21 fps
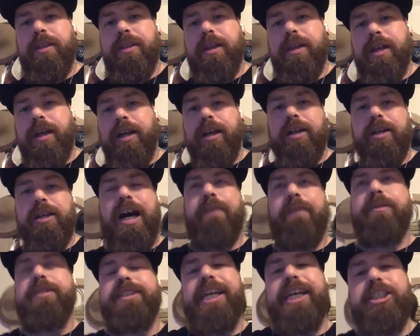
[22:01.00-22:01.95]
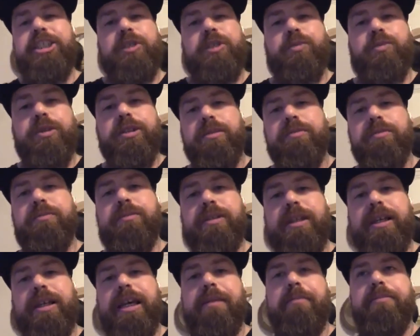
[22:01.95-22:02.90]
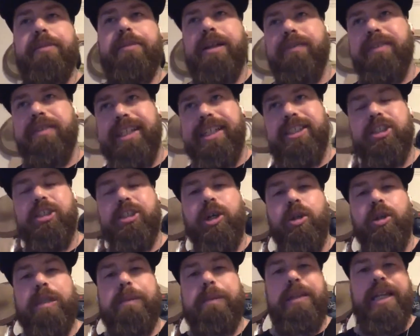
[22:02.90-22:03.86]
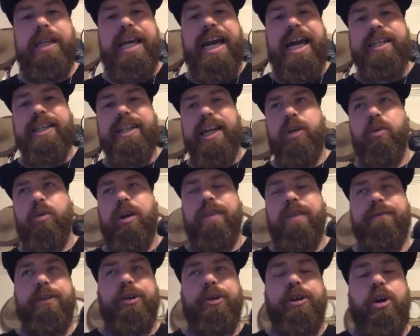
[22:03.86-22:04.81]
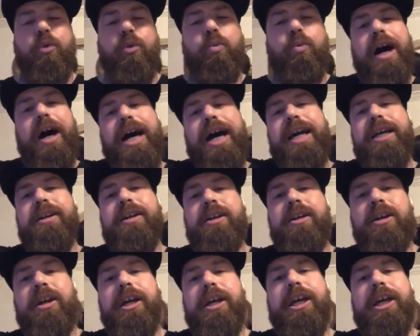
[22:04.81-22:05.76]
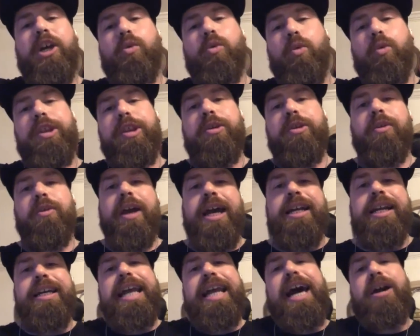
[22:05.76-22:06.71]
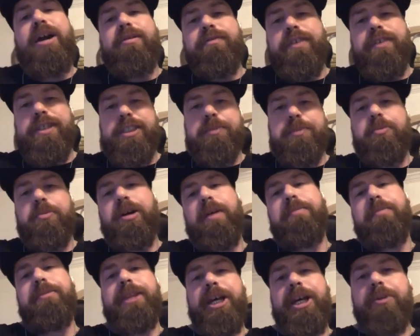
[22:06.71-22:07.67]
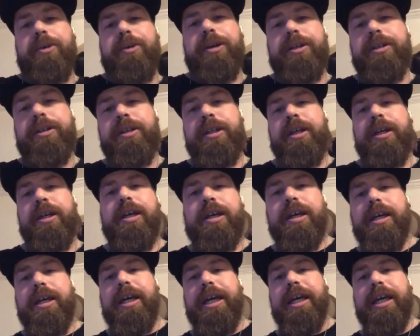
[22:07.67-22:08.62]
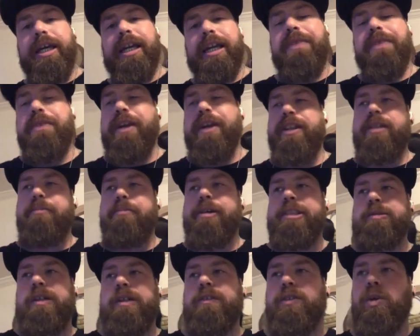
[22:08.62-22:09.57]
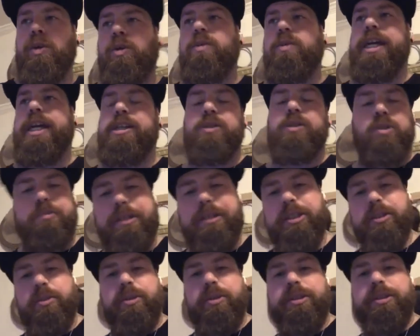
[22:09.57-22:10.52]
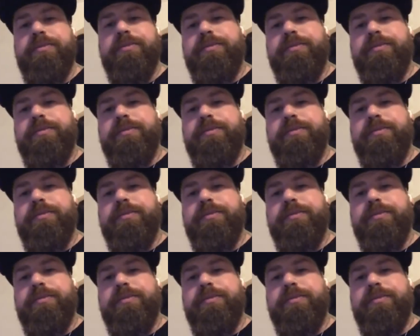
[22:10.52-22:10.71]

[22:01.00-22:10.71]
uh, confrontation with them and being able to get to know them and act like and figure out why and where they're at and how to fix the problem that way. And I think the best way of doing that is through mentoring.